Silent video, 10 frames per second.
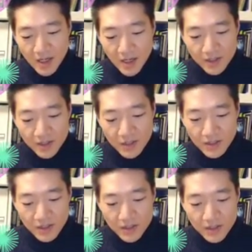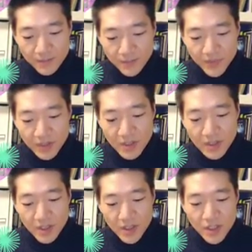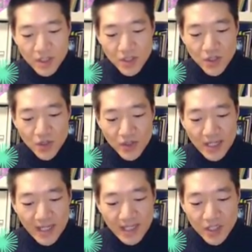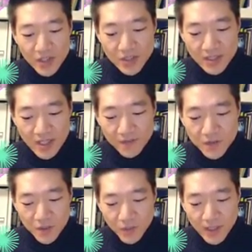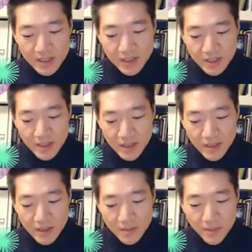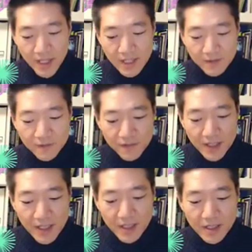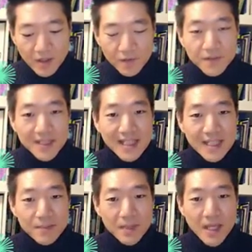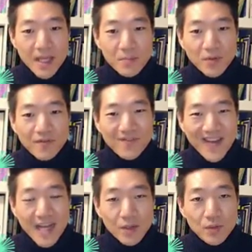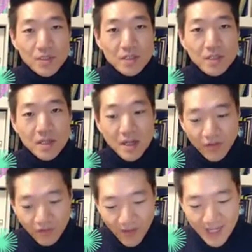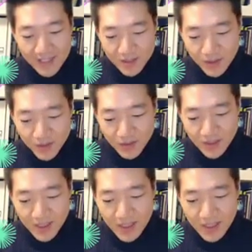And third, you relate yourself to it by a feeling of deep and profound gratitude.